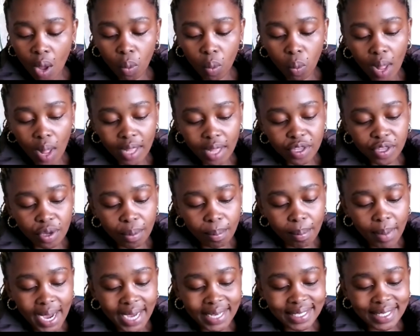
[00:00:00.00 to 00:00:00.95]
While your
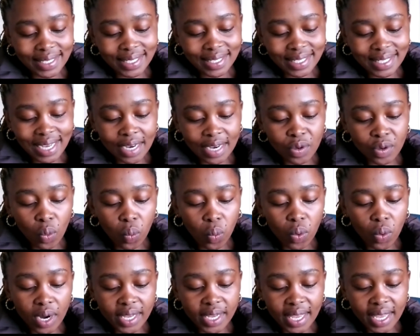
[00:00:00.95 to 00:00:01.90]
mind starts
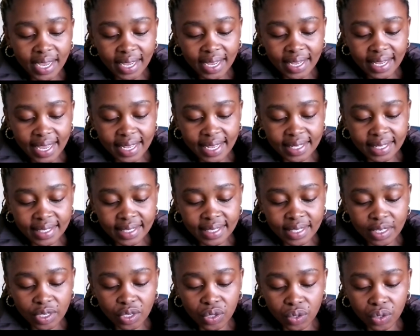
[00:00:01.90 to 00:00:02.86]
working
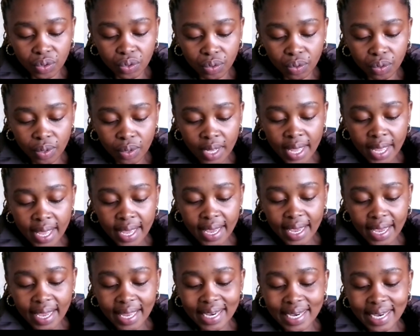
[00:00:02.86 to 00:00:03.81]
against you
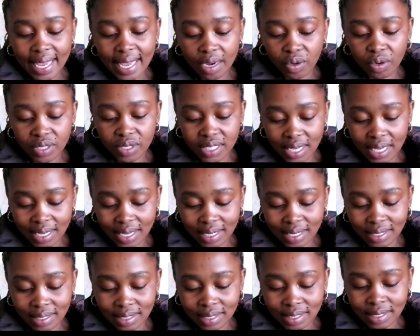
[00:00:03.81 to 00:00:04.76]
in
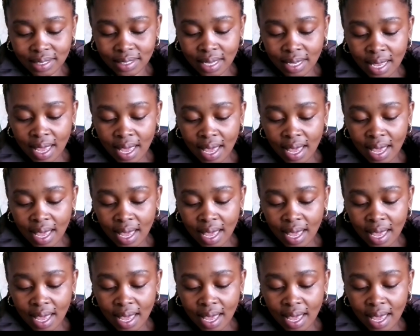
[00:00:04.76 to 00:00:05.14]
nanoseconds,